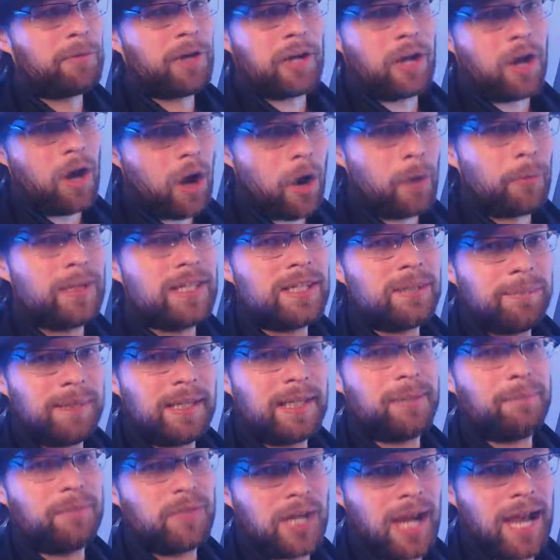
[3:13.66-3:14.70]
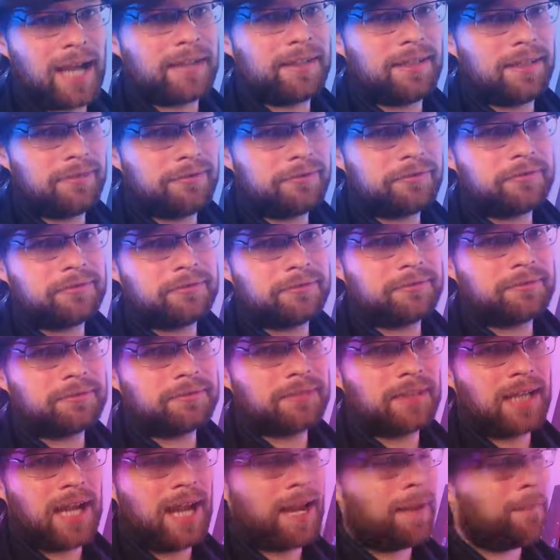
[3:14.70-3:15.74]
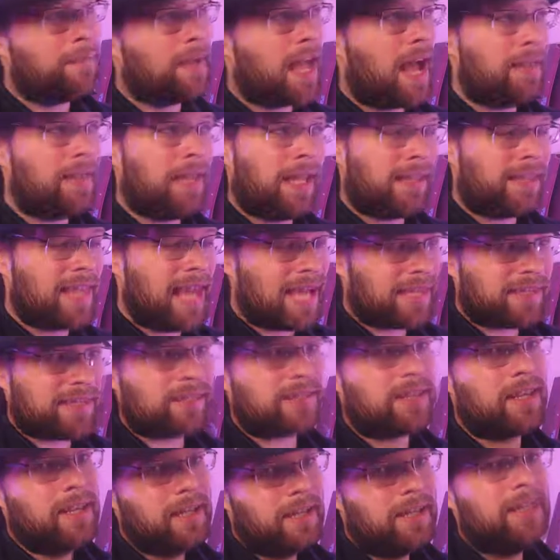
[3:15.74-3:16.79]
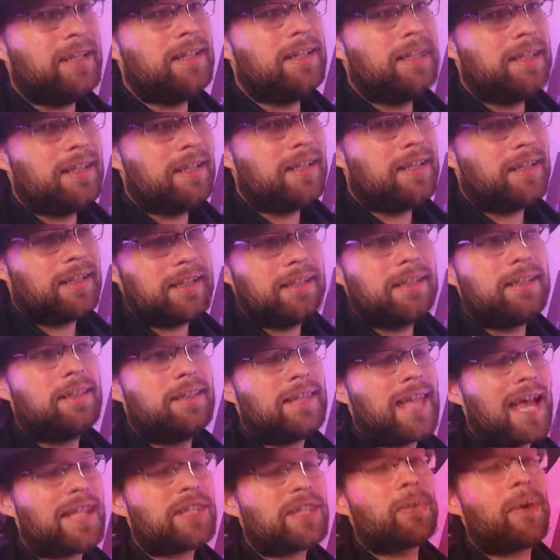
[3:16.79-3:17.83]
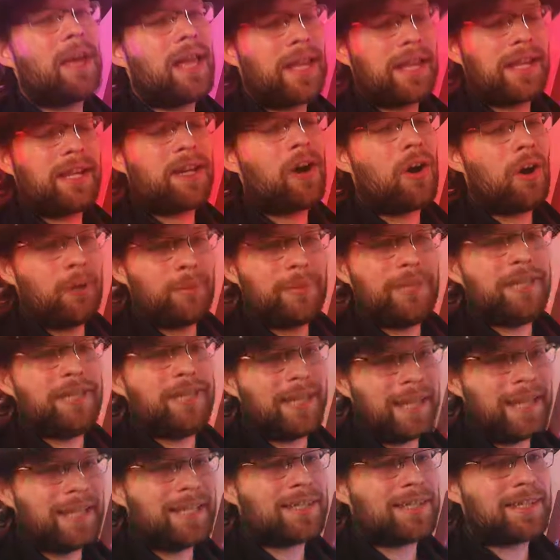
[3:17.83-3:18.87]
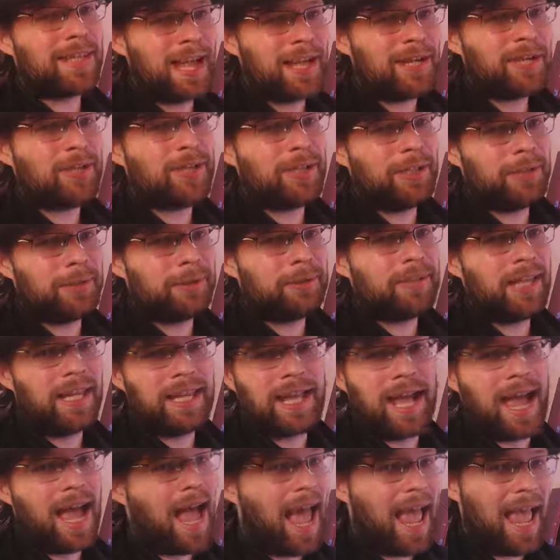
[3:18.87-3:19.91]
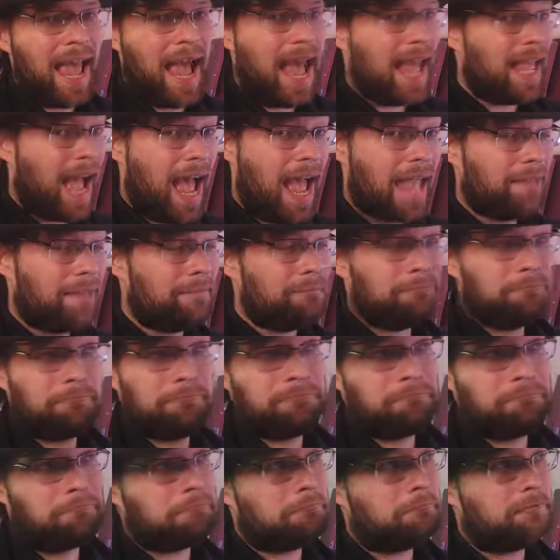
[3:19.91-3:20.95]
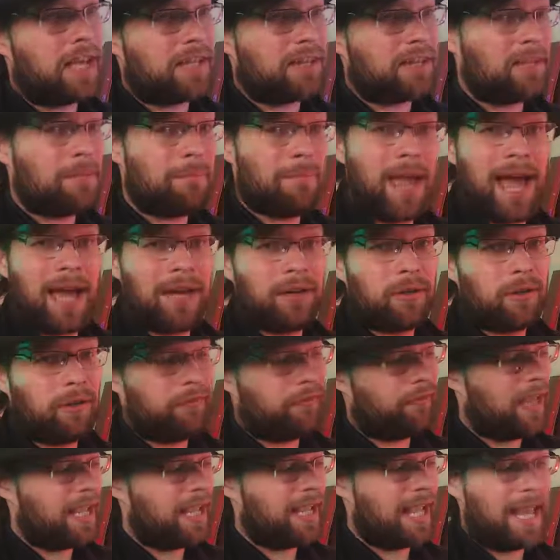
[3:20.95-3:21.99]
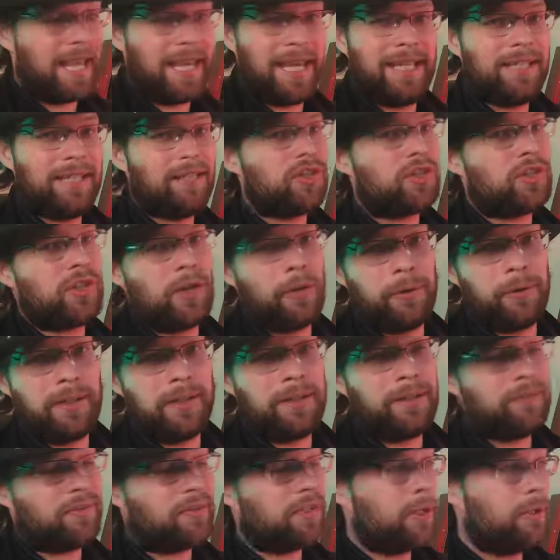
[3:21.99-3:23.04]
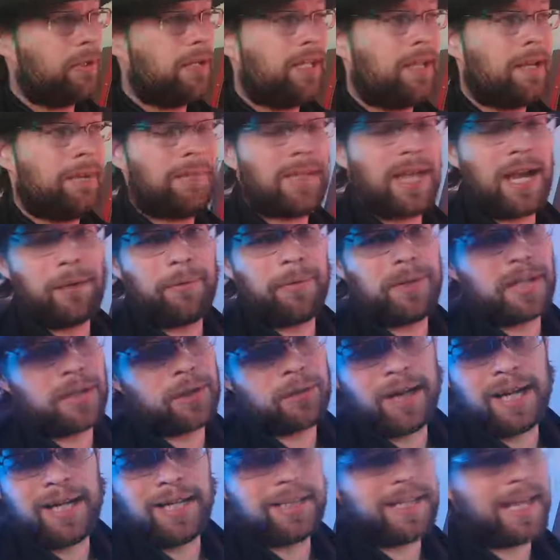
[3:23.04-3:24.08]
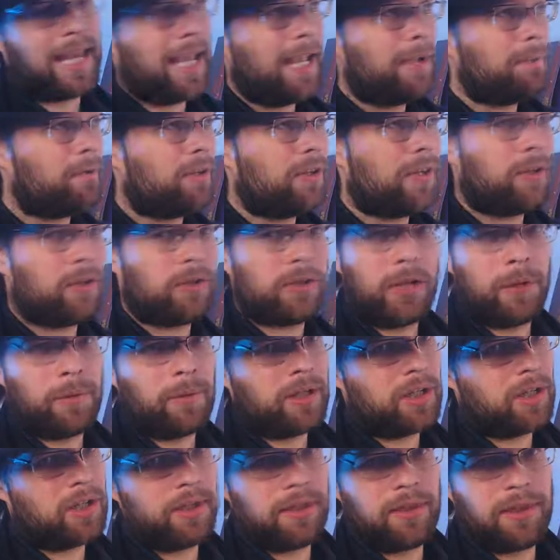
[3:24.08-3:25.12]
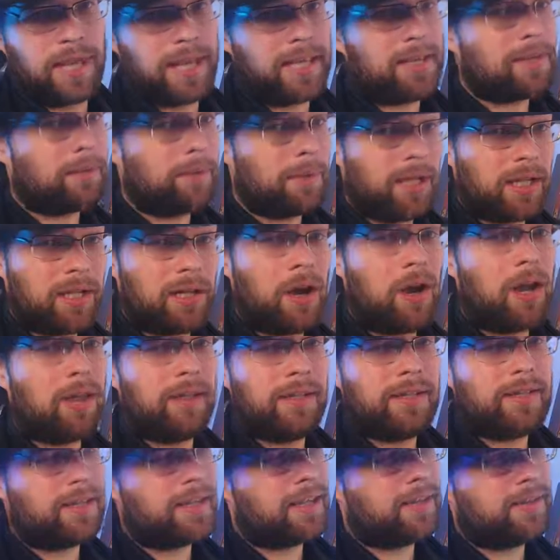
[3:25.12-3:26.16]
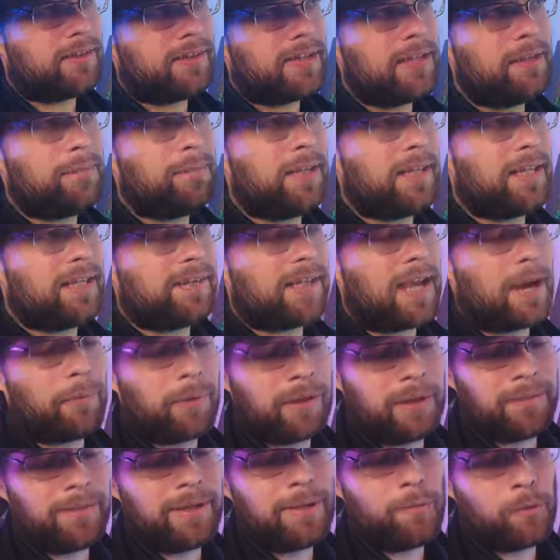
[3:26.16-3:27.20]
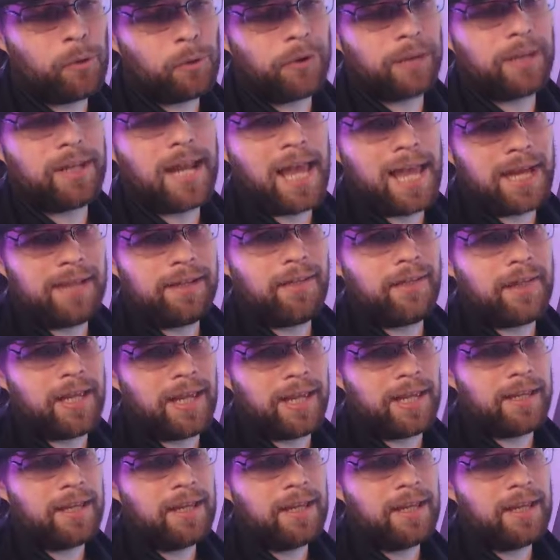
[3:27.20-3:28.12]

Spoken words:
always be objective, right? That's why they call me the anti-shill. Like I doesn't matter if like I hate Sony. If Sony comes out with a great game or they're doing good things, I'm gonna call it as I see it because I want to be more than anything